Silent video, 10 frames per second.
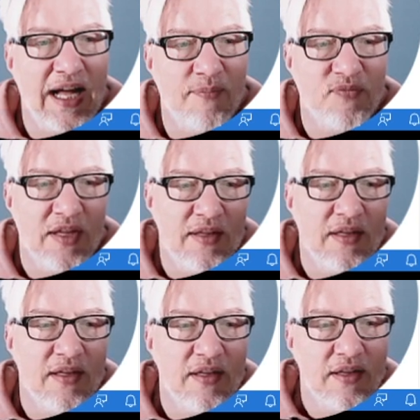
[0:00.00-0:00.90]
Um,
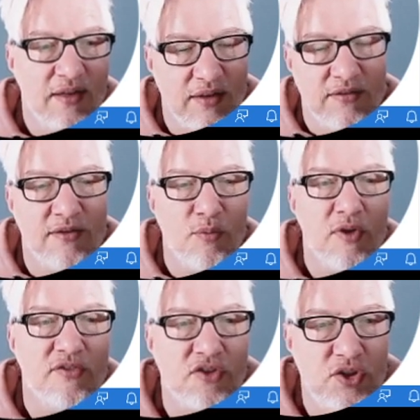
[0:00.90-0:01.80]

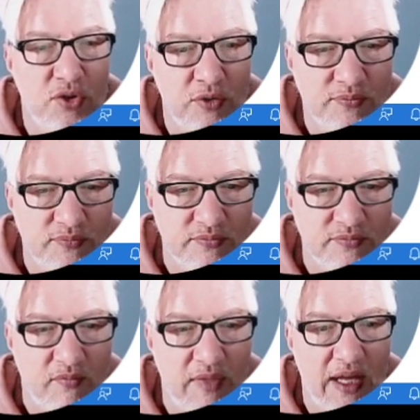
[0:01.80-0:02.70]
this was true.
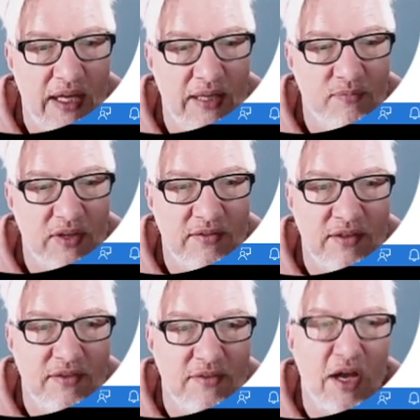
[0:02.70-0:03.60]

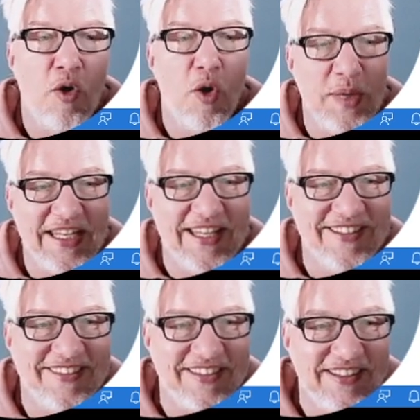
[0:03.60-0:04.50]
Um, this is our
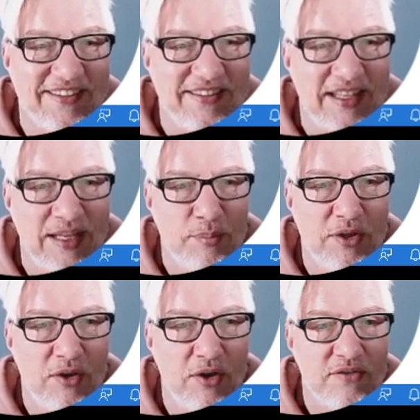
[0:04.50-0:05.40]
weak instance
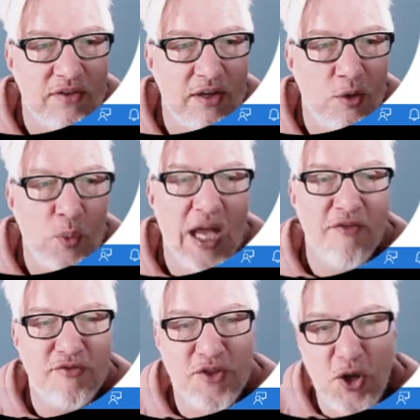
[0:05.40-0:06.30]
because uh,
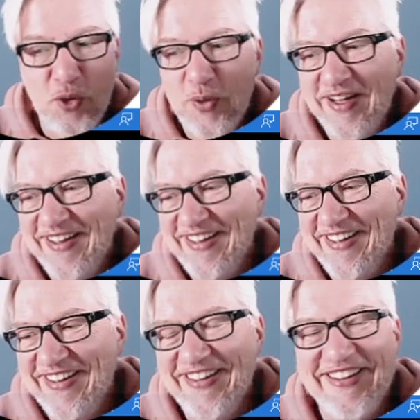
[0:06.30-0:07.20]
we have no
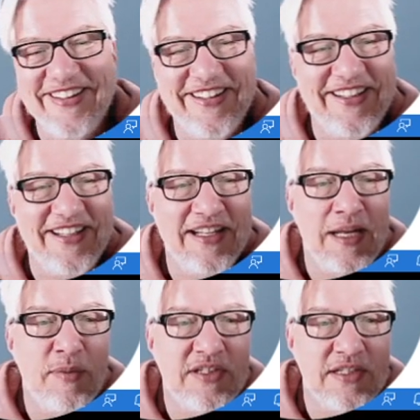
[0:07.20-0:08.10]
uh,
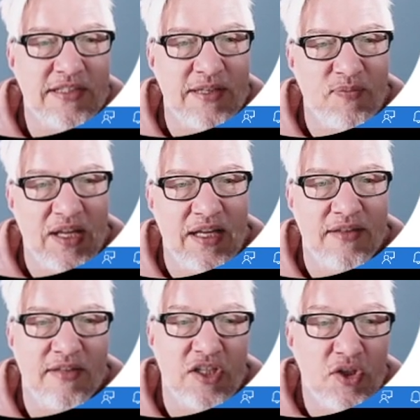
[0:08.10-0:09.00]
uh, limited
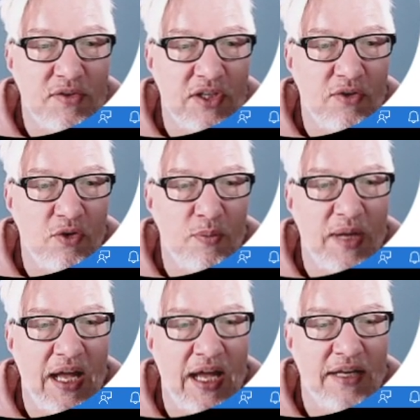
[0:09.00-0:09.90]
security
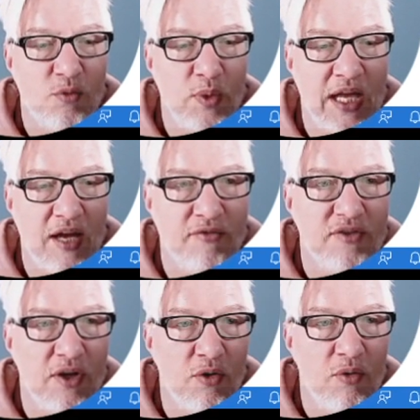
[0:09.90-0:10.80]
group and we
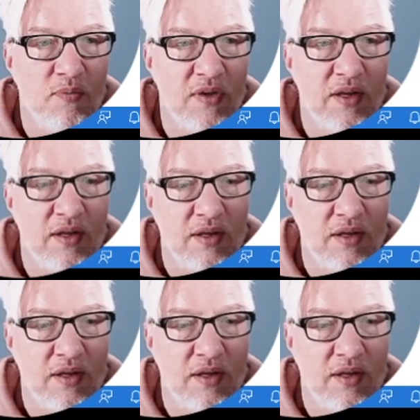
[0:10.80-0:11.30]
have no